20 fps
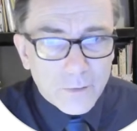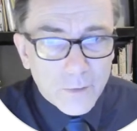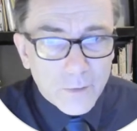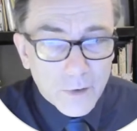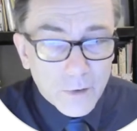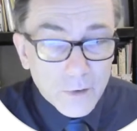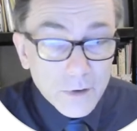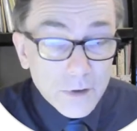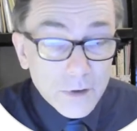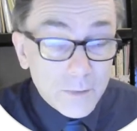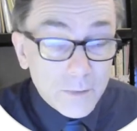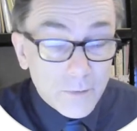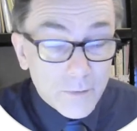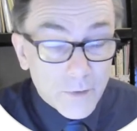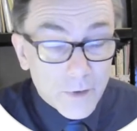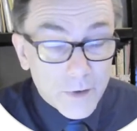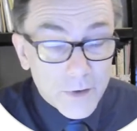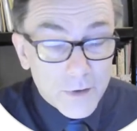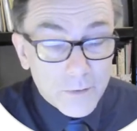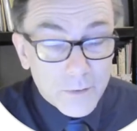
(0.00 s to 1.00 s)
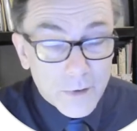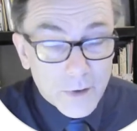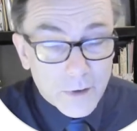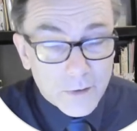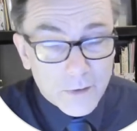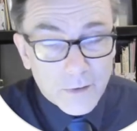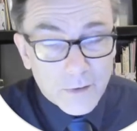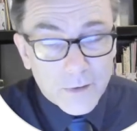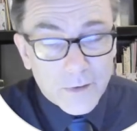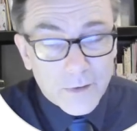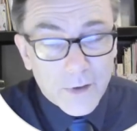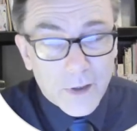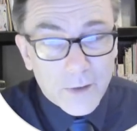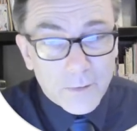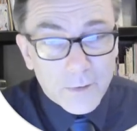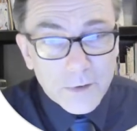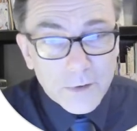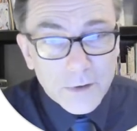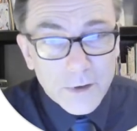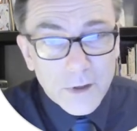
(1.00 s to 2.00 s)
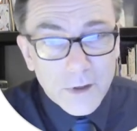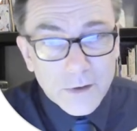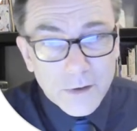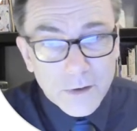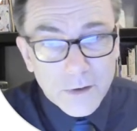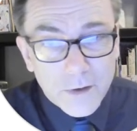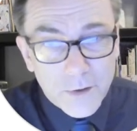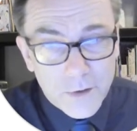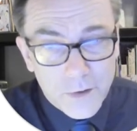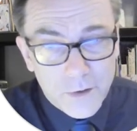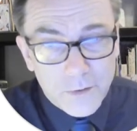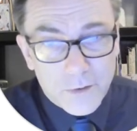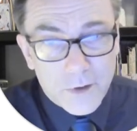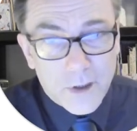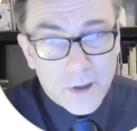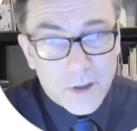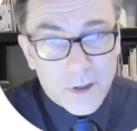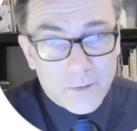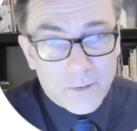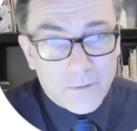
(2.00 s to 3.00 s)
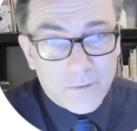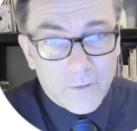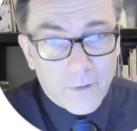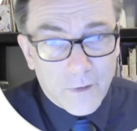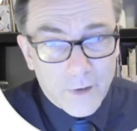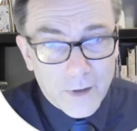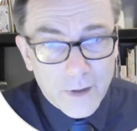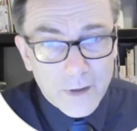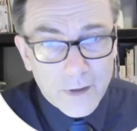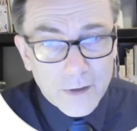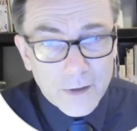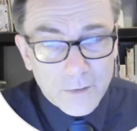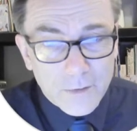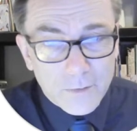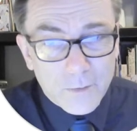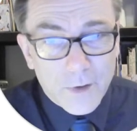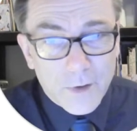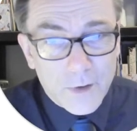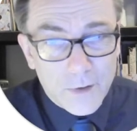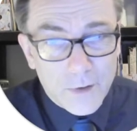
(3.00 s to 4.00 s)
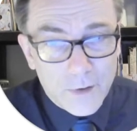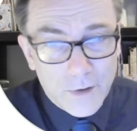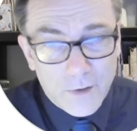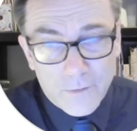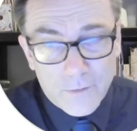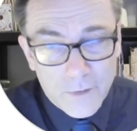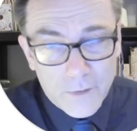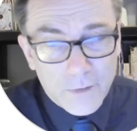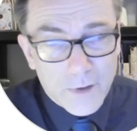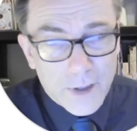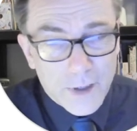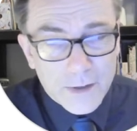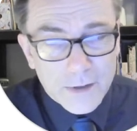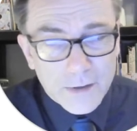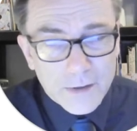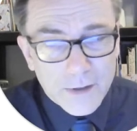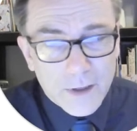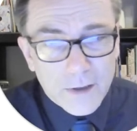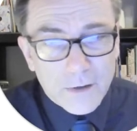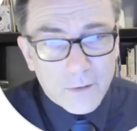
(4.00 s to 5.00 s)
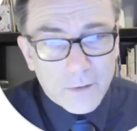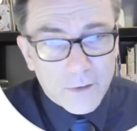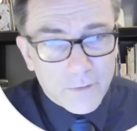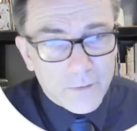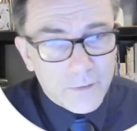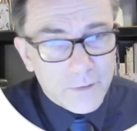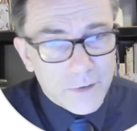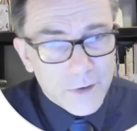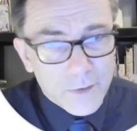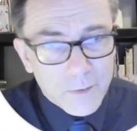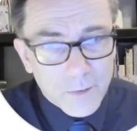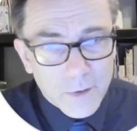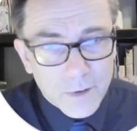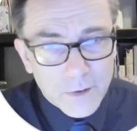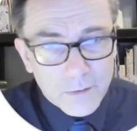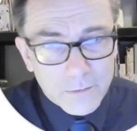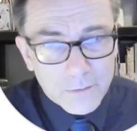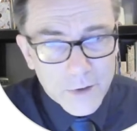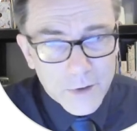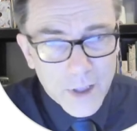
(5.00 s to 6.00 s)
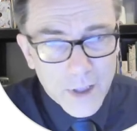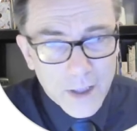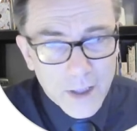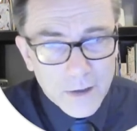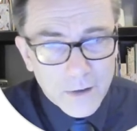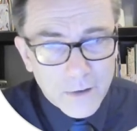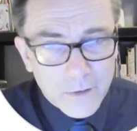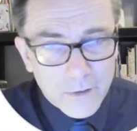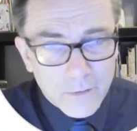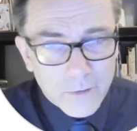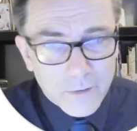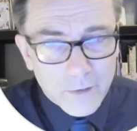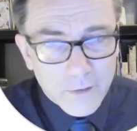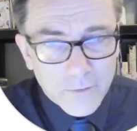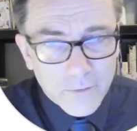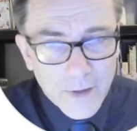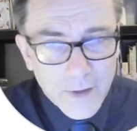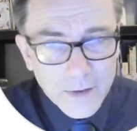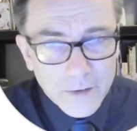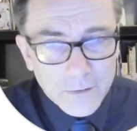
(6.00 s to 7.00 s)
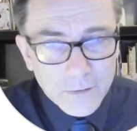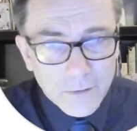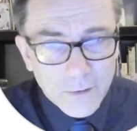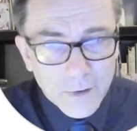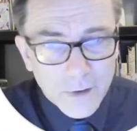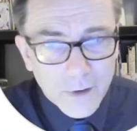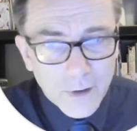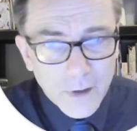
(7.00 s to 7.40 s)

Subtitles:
We also provide you with our timetables so that you can come and find us if you get stuck or if you just want to check that you've got the facts right,